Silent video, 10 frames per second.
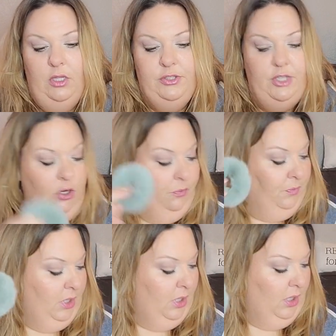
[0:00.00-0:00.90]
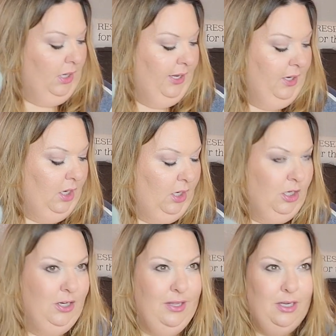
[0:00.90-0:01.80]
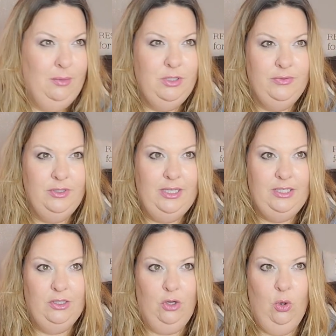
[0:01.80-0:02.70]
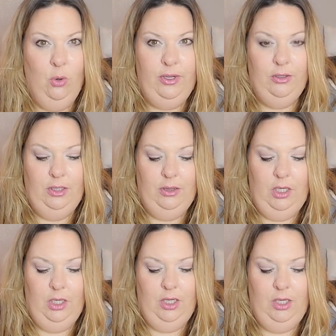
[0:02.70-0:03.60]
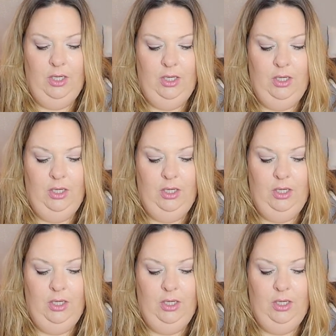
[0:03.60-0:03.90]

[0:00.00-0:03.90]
So I got her, it almost feels like it's a coil in there.